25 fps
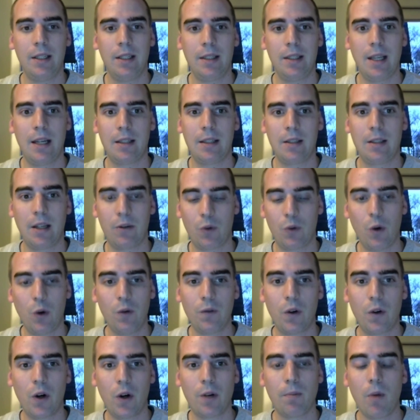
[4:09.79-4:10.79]
that a
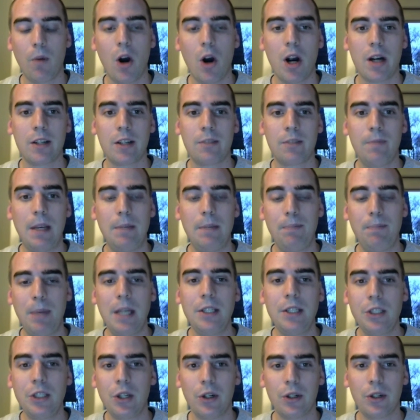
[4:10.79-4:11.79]
rover on Mars made
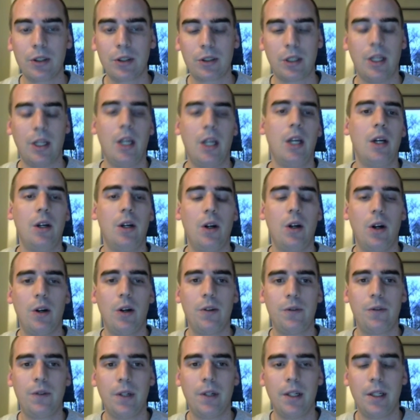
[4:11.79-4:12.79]
pictures of